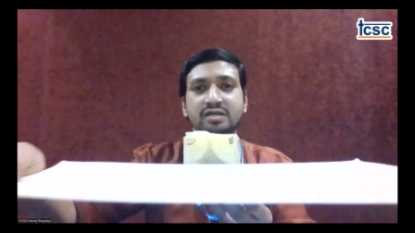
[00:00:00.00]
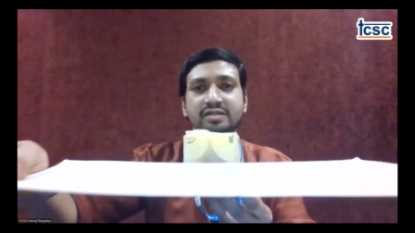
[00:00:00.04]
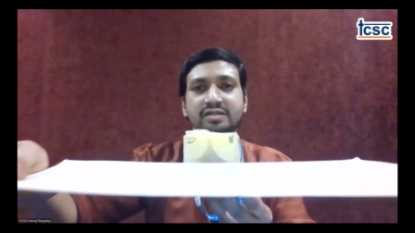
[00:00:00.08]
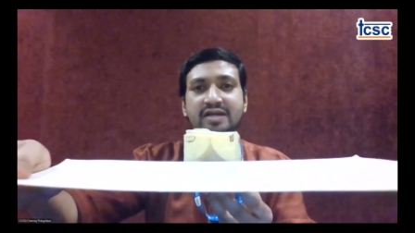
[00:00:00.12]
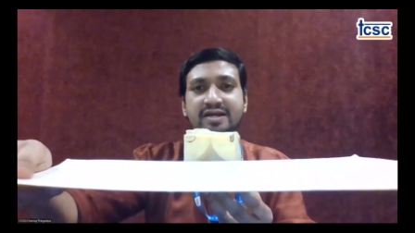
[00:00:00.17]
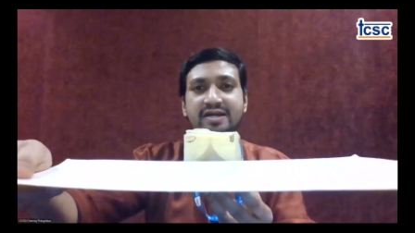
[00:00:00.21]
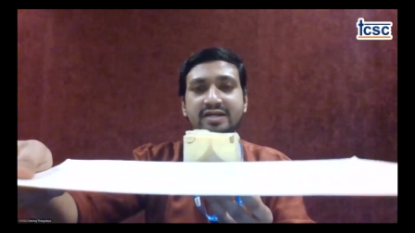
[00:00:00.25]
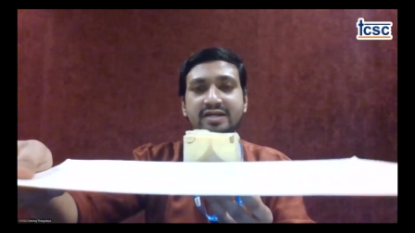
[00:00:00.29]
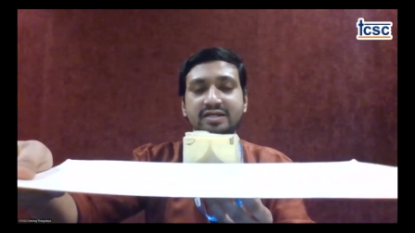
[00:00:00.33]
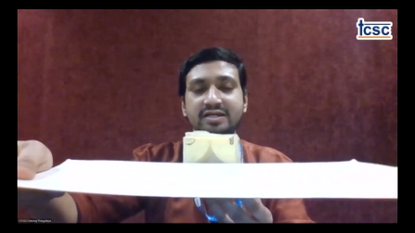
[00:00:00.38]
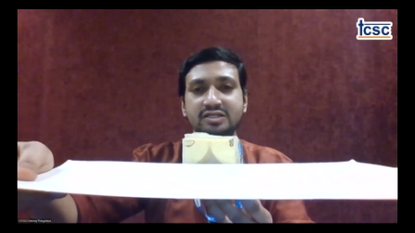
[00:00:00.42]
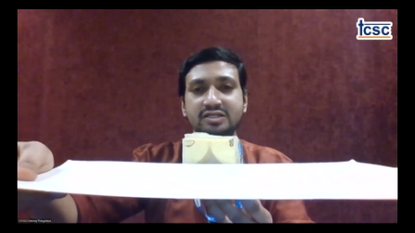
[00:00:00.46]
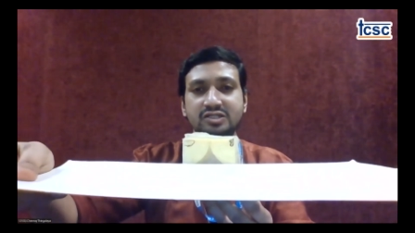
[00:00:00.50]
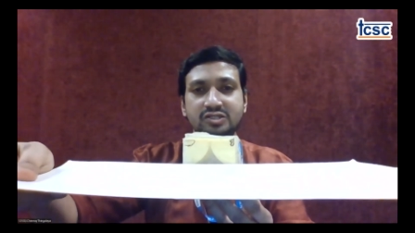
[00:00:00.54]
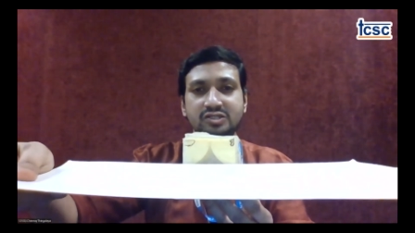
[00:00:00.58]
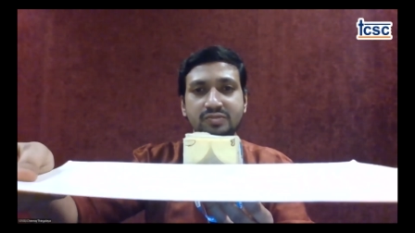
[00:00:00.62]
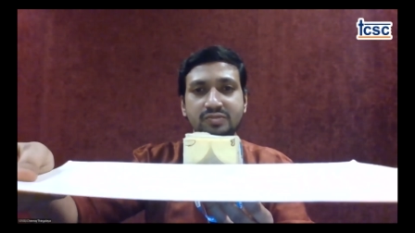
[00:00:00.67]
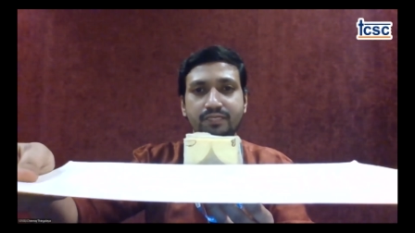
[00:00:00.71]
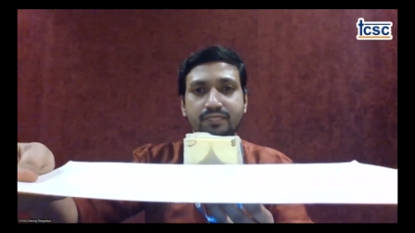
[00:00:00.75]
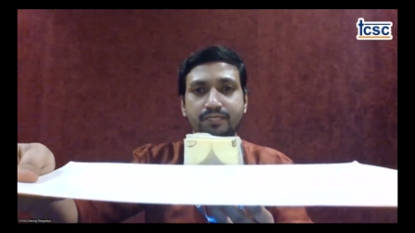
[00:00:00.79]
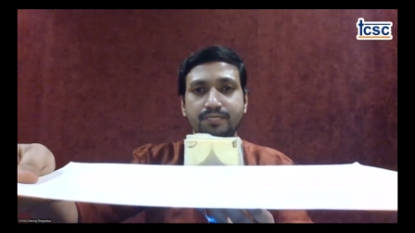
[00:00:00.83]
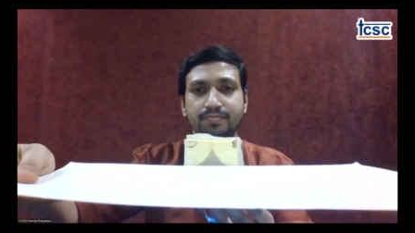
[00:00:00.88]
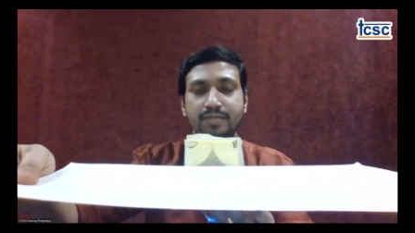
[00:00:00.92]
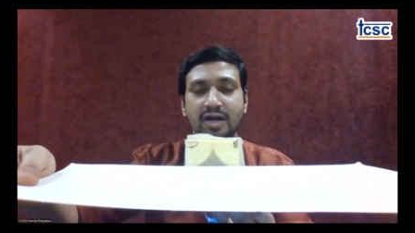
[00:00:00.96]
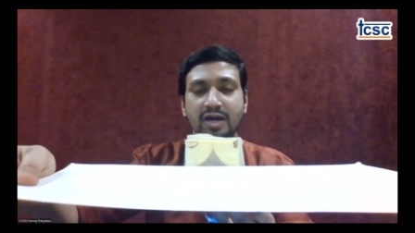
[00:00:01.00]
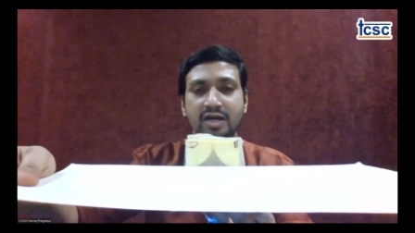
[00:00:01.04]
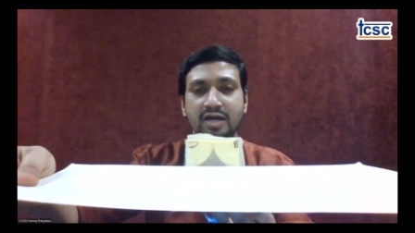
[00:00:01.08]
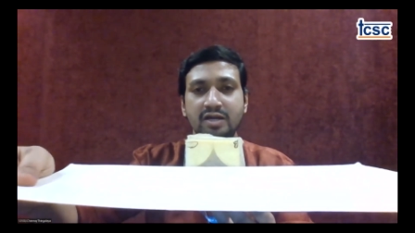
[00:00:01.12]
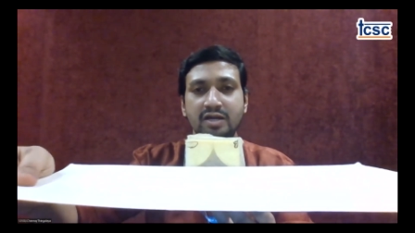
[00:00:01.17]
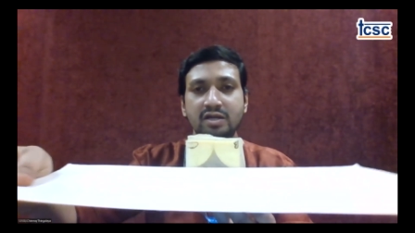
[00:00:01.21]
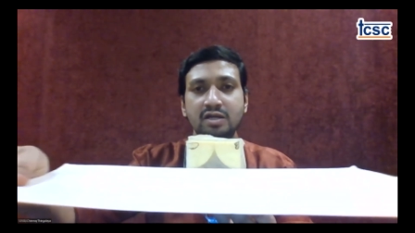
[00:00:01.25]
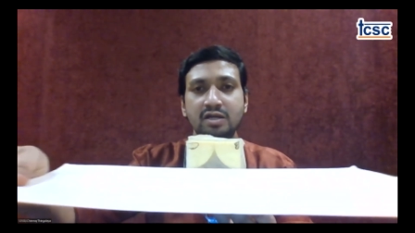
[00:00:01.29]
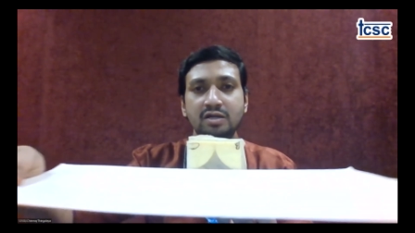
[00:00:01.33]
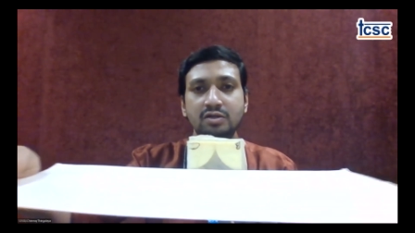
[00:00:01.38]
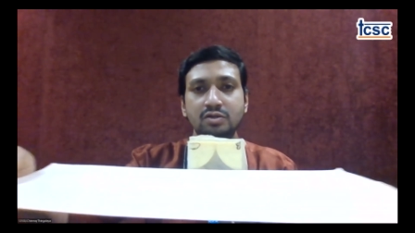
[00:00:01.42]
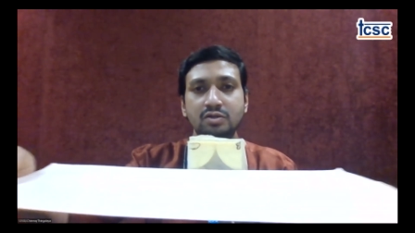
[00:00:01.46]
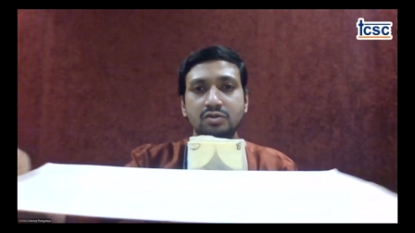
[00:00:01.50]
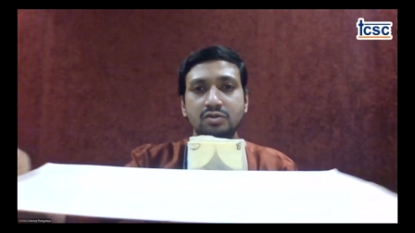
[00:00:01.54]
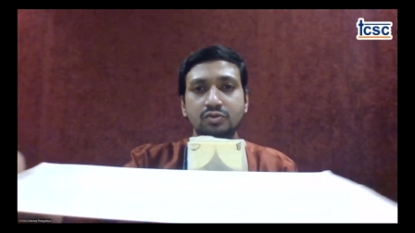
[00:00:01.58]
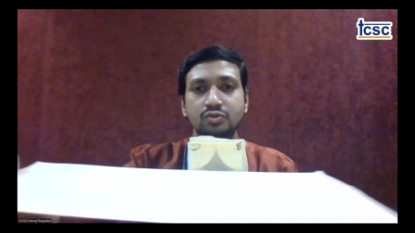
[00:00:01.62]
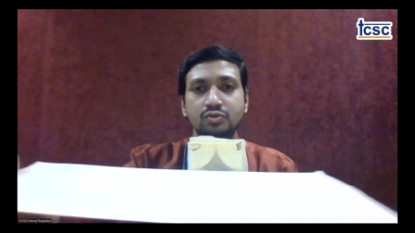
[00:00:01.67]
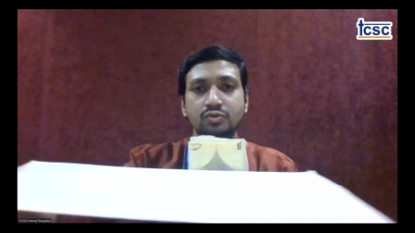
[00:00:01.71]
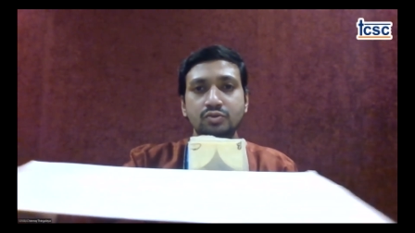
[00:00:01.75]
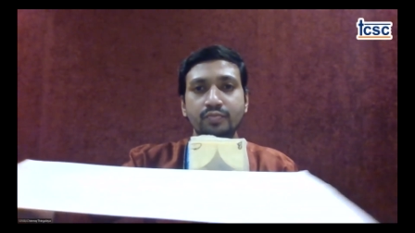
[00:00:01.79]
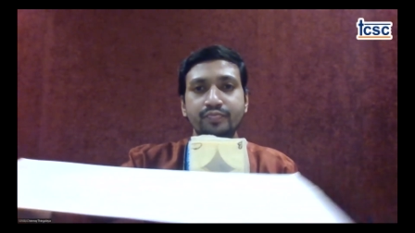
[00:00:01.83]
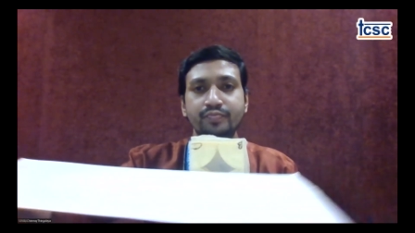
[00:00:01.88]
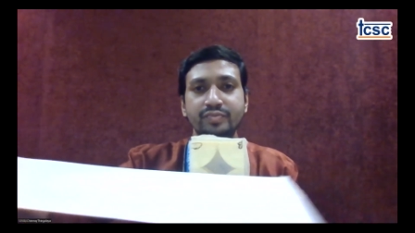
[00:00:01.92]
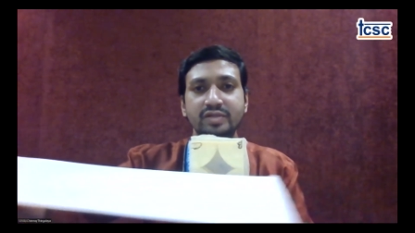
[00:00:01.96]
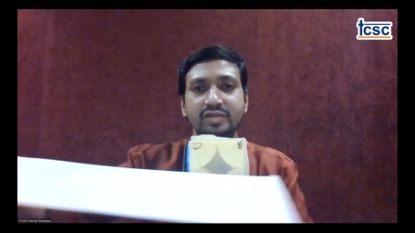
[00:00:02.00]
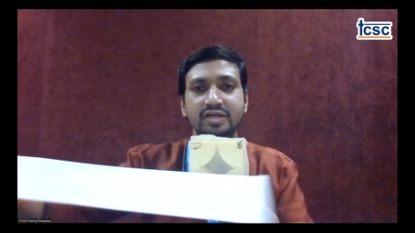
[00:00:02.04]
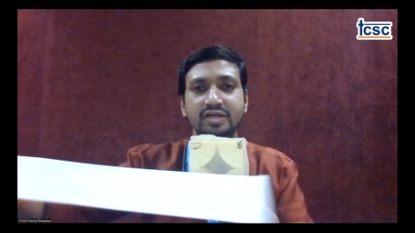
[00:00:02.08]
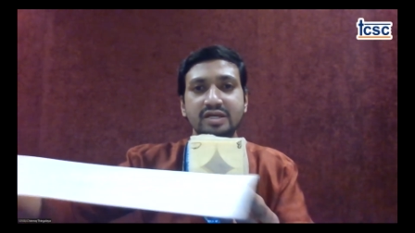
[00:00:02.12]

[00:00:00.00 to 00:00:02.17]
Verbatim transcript: that is parallel to